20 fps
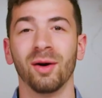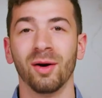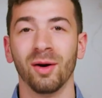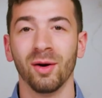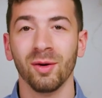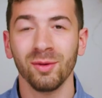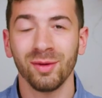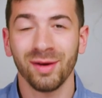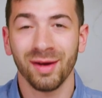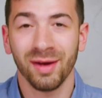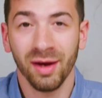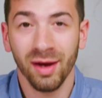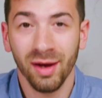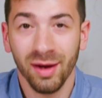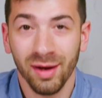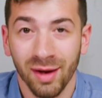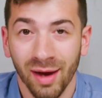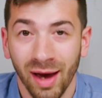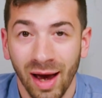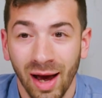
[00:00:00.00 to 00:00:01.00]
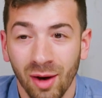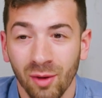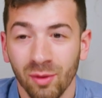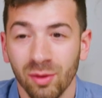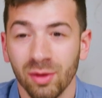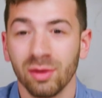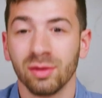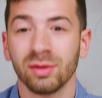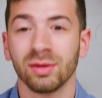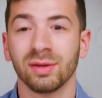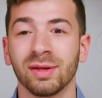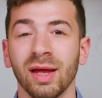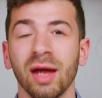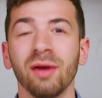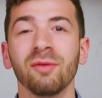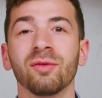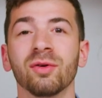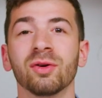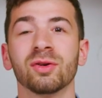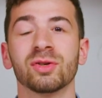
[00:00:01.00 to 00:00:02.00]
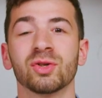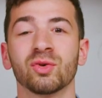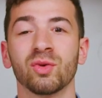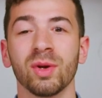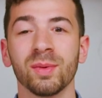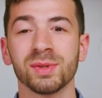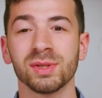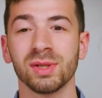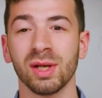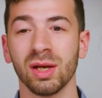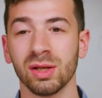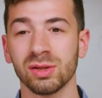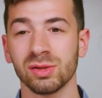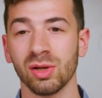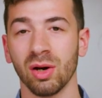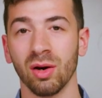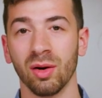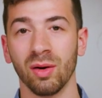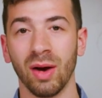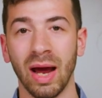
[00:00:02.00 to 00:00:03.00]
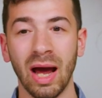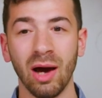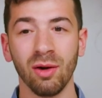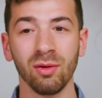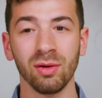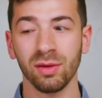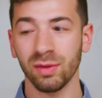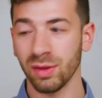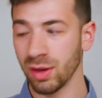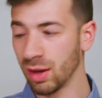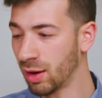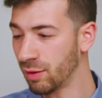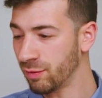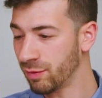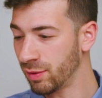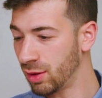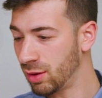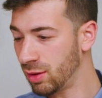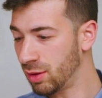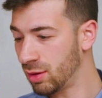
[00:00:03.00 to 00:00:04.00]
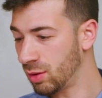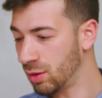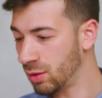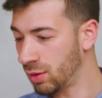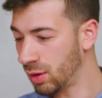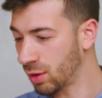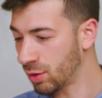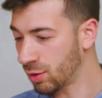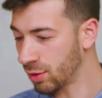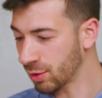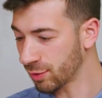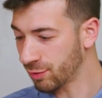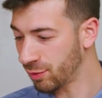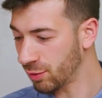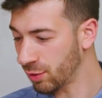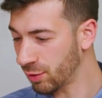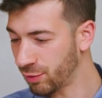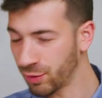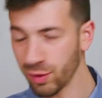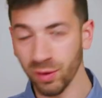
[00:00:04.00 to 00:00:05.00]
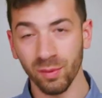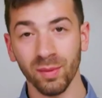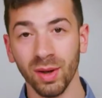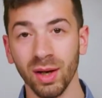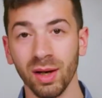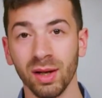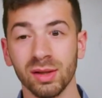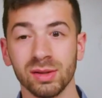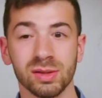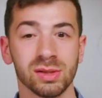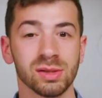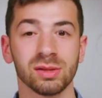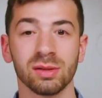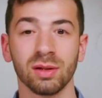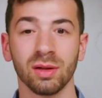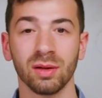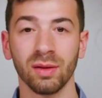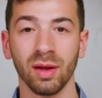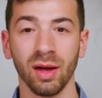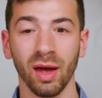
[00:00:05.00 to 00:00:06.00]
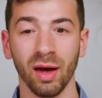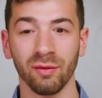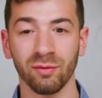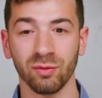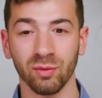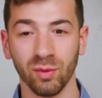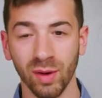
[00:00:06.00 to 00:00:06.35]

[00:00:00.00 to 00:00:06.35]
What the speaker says: Okay, our Denver strip steaks are out of the oven. They cooked for a few minutes. They have